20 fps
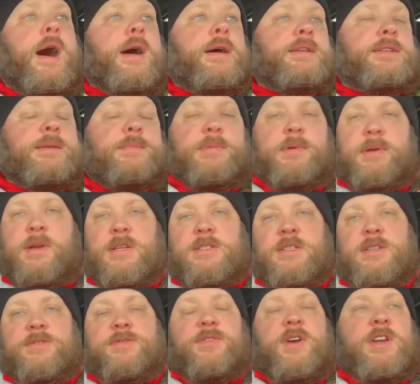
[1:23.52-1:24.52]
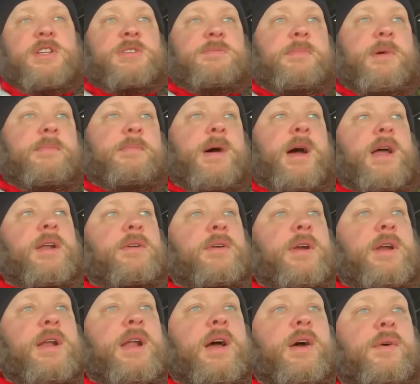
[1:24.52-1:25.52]
simply because it's fresh in my mind
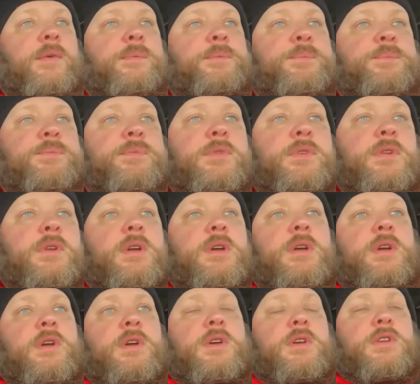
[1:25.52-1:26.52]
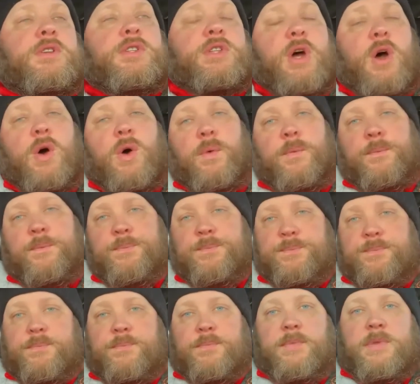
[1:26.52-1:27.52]
right now. So,
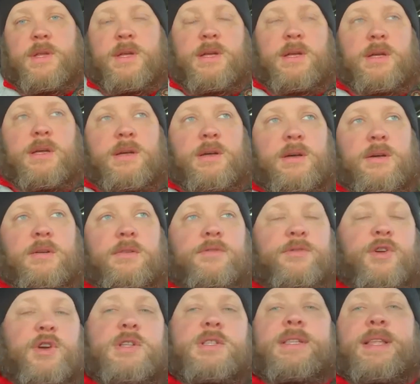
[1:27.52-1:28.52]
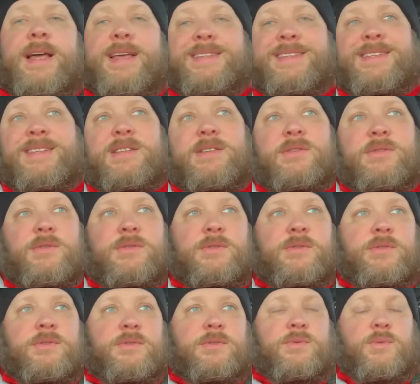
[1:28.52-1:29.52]
first
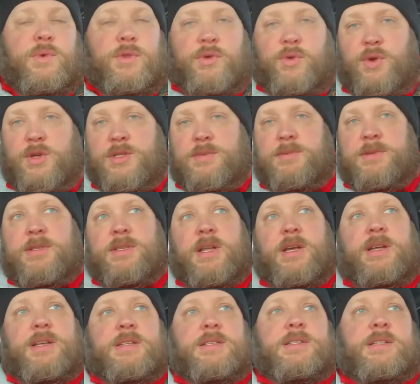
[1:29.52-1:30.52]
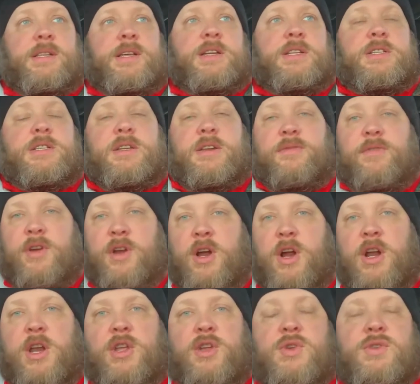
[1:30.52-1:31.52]
lesson with Christmas light installation: if you're
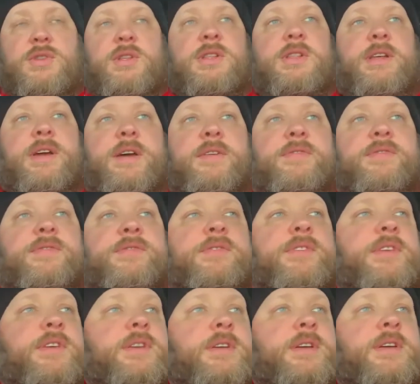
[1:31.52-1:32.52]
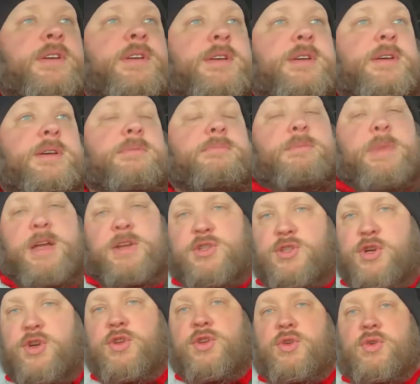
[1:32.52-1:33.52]
gonna use a lift, make
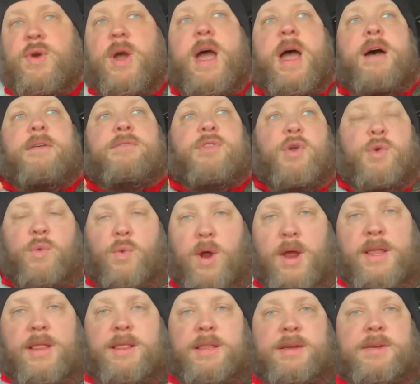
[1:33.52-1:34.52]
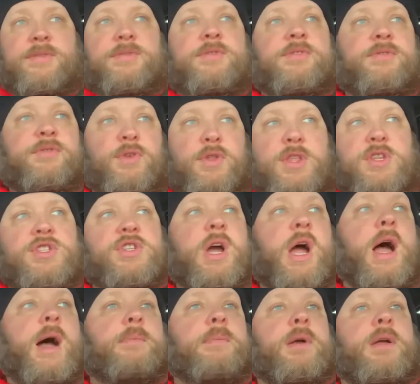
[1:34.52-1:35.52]
sure you have the right lift for the
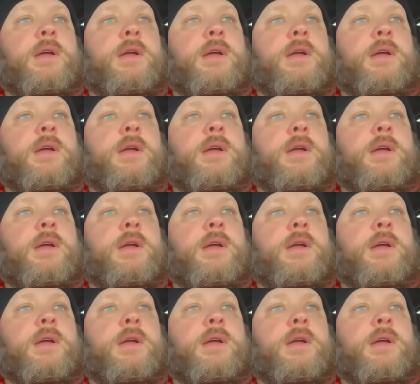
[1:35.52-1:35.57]
job.